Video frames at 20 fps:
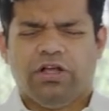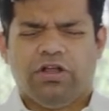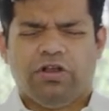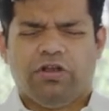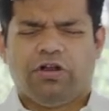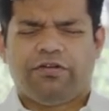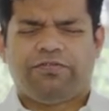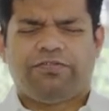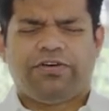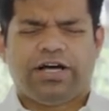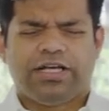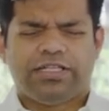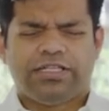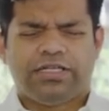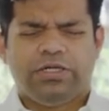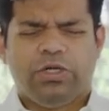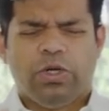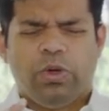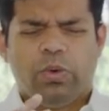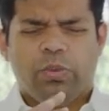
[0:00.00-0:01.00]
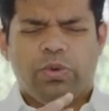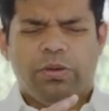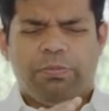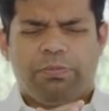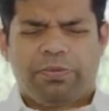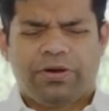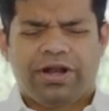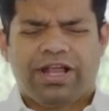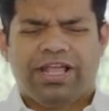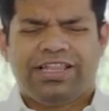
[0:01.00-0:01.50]
Lord, Father, we
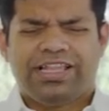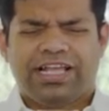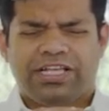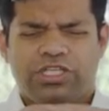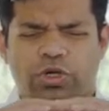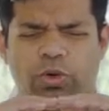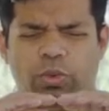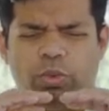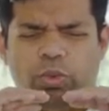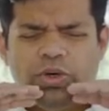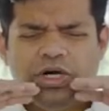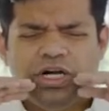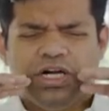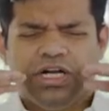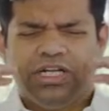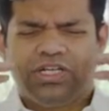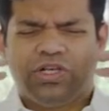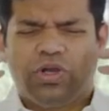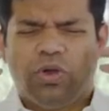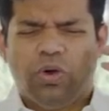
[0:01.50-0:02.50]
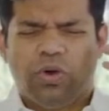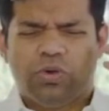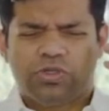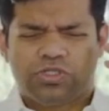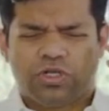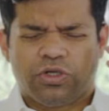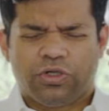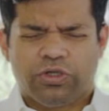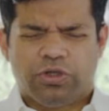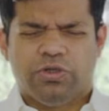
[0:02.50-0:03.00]
pray that your word
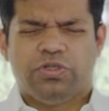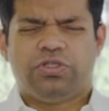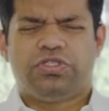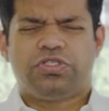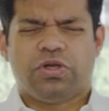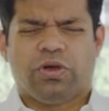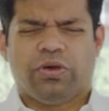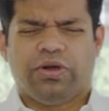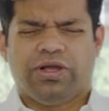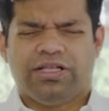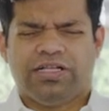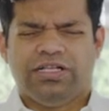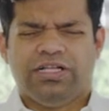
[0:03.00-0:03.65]
goes on good soil.